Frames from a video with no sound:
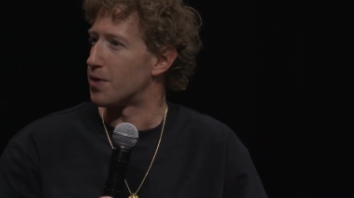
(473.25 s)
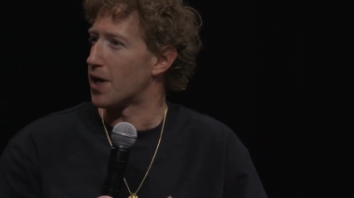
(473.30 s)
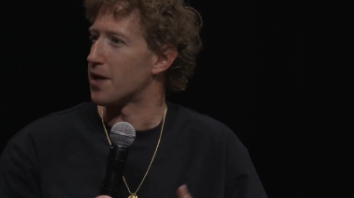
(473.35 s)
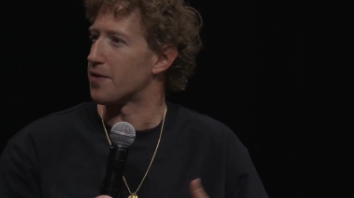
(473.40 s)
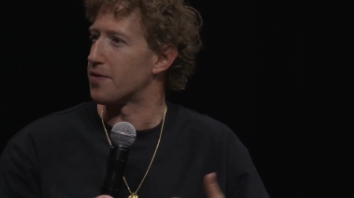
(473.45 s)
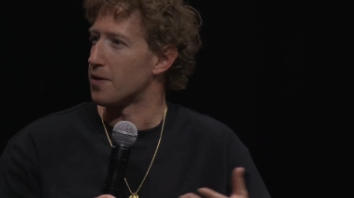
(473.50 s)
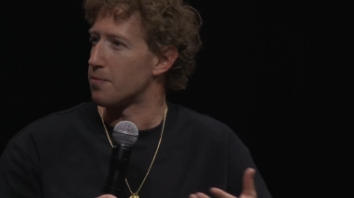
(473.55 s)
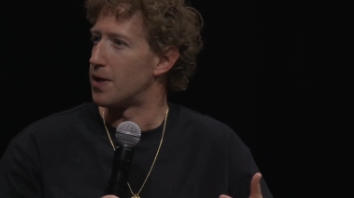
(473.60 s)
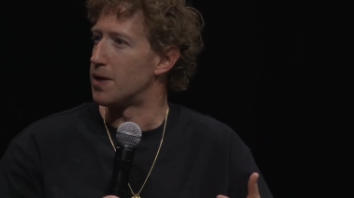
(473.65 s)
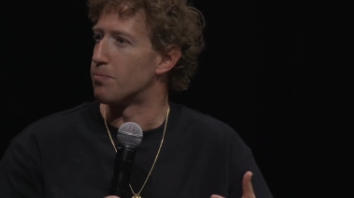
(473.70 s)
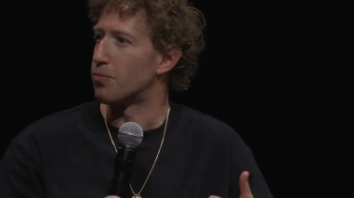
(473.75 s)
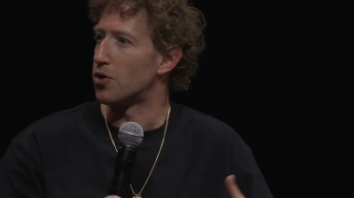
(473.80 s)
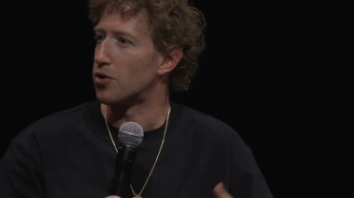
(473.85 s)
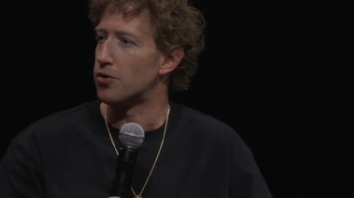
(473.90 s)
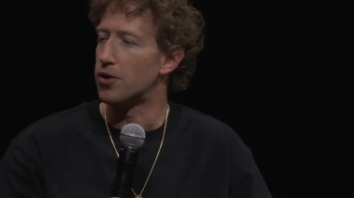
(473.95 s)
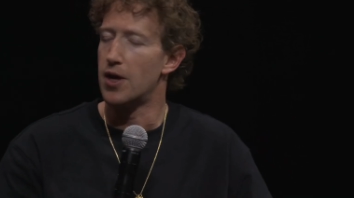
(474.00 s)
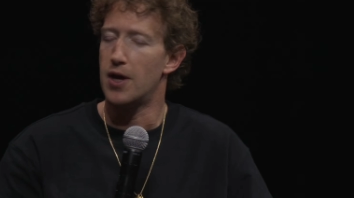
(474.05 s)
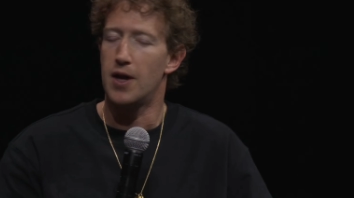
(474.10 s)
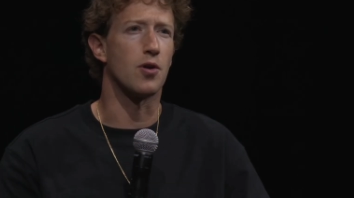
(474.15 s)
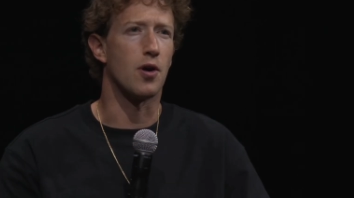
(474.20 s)
but I think
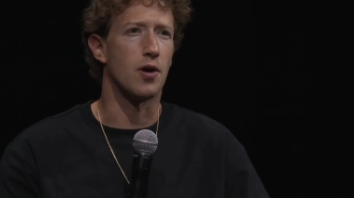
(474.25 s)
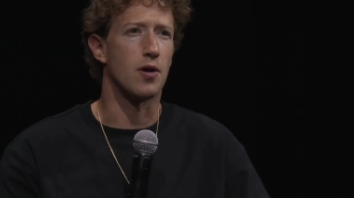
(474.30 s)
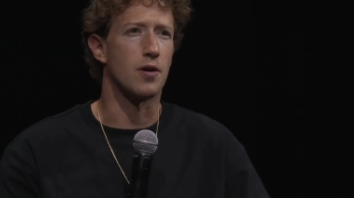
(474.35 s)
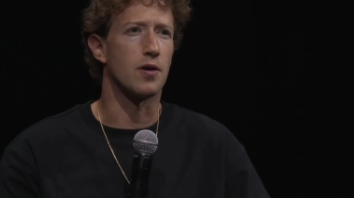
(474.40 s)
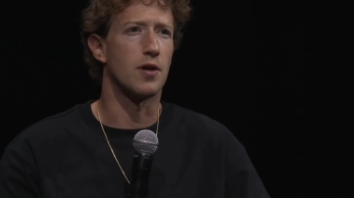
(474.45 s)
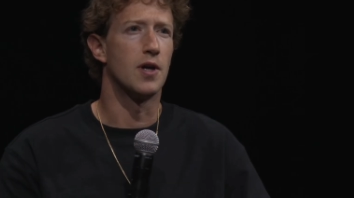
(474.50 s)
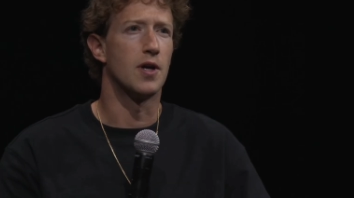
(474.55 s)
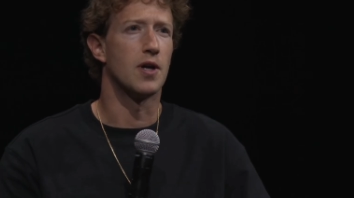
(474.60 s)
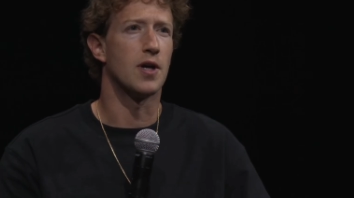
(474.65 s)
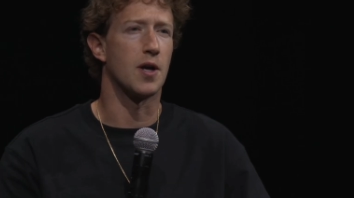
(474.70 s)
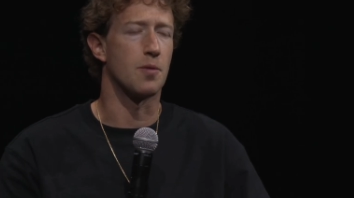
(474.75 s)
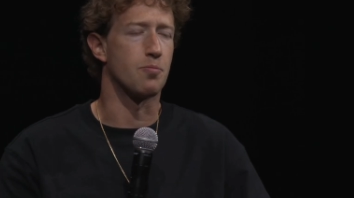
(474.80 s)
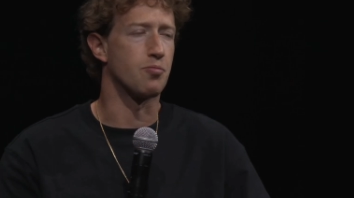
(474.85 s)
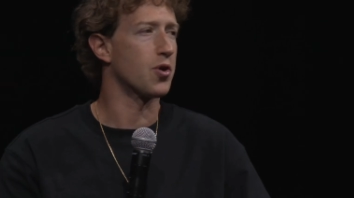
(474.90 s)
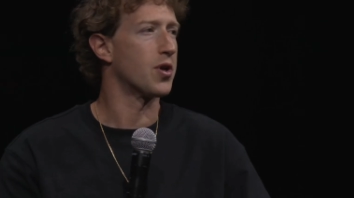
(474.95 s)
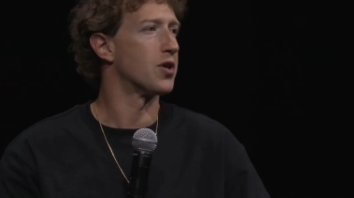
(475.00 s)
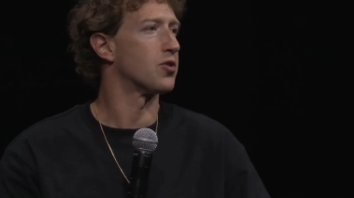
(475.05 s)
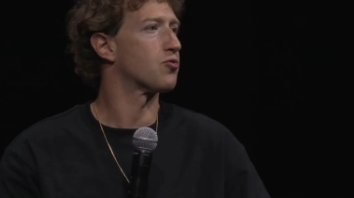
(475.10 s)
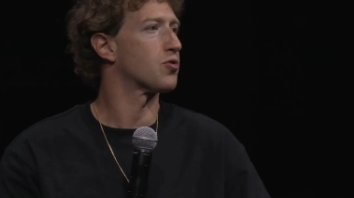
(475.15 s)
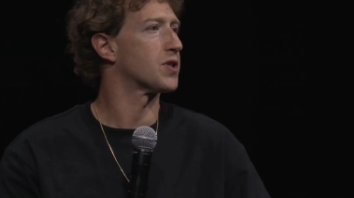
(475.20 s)
people are kind of
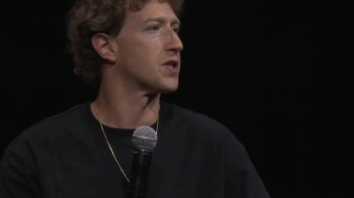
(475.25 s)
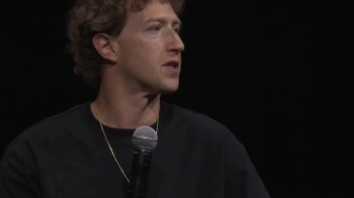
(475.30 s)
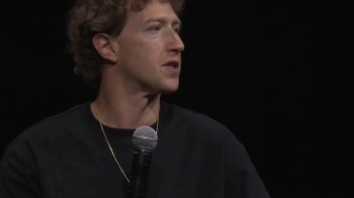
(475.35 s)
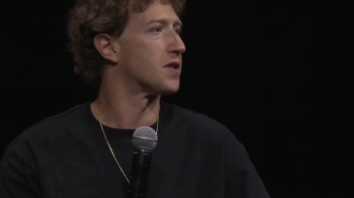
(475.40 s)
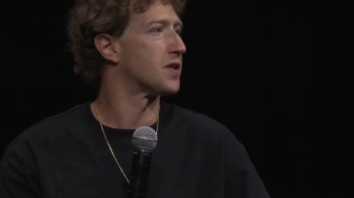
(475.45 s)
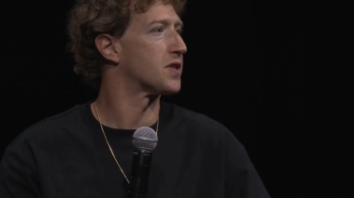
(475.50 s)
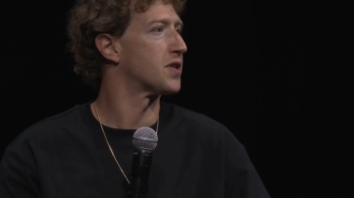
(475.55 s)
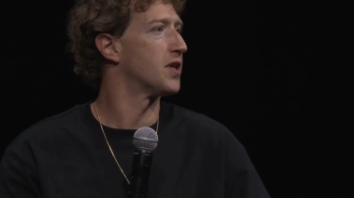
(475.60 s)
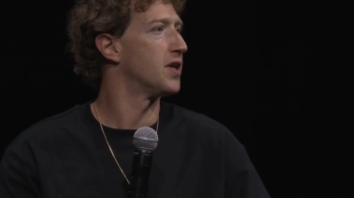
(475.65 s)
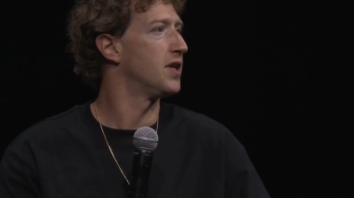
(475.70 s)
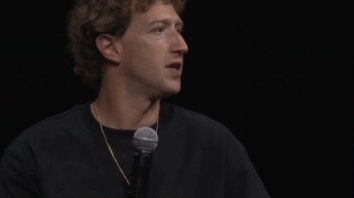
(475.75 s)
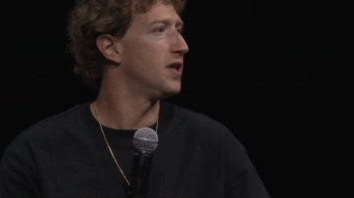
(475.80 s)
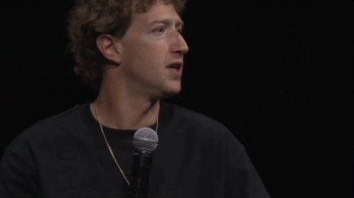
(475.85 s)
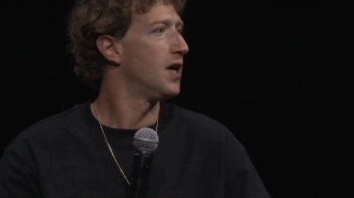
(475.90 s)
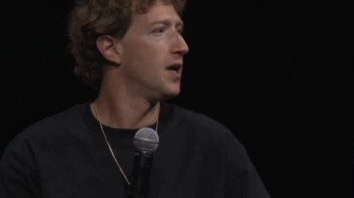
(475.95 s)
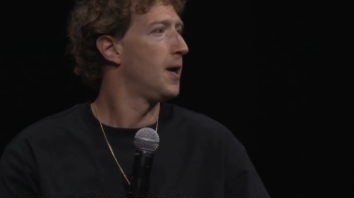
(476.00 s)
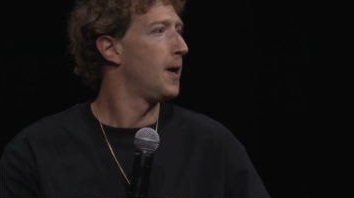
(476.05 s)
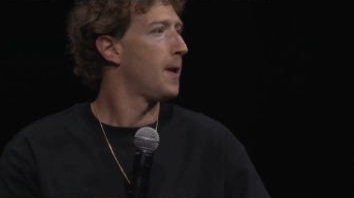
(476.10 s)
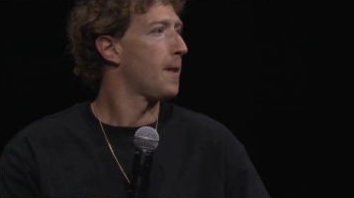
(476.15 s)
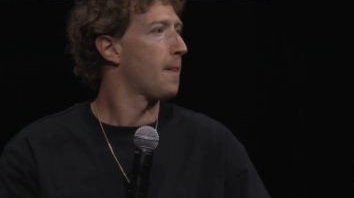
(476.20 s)
pretty interested to see
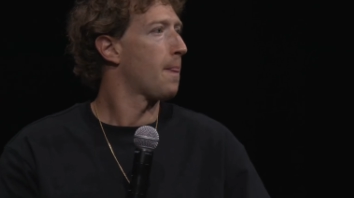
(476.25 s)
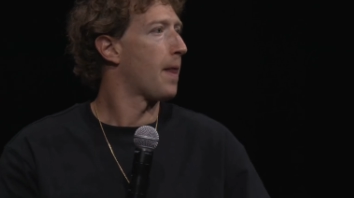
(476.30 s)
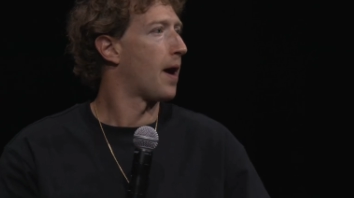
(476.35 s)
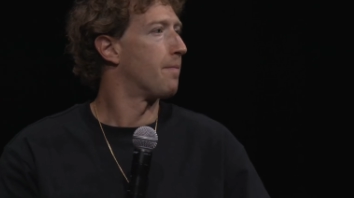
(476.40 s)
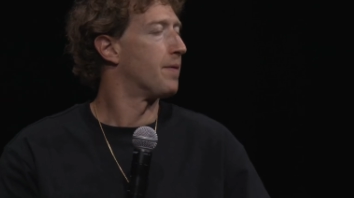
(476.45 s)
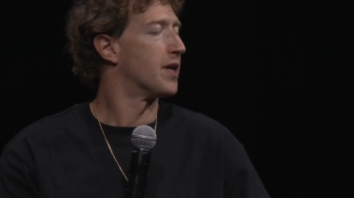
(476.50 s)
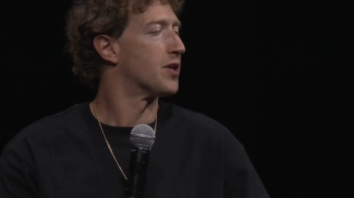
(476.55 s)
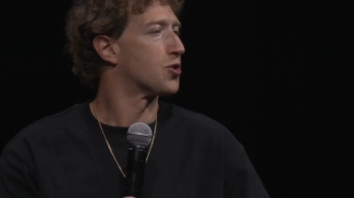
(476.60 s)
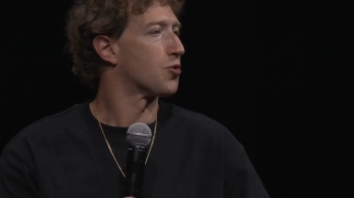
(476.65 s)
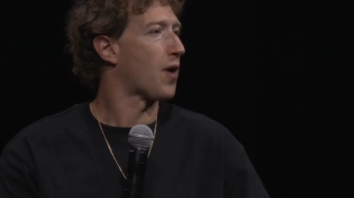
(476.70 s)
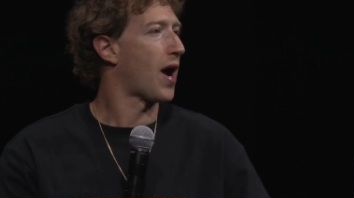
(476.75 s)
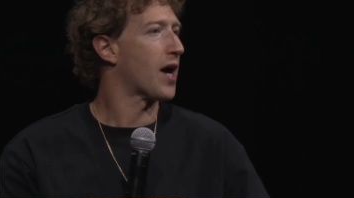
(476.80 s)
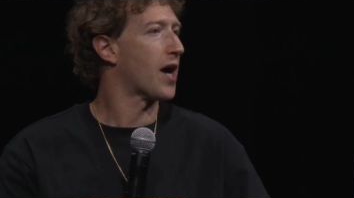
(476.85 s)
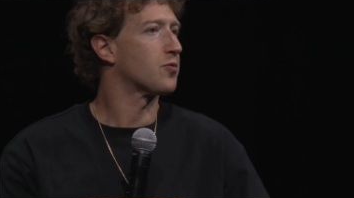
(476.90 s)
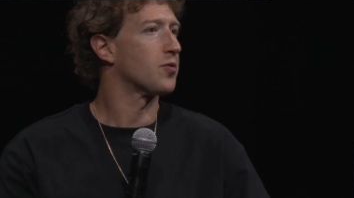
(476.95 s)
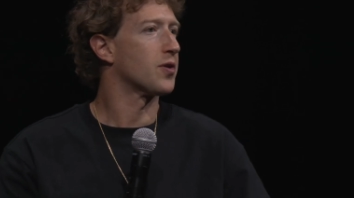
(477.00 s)
um, and interact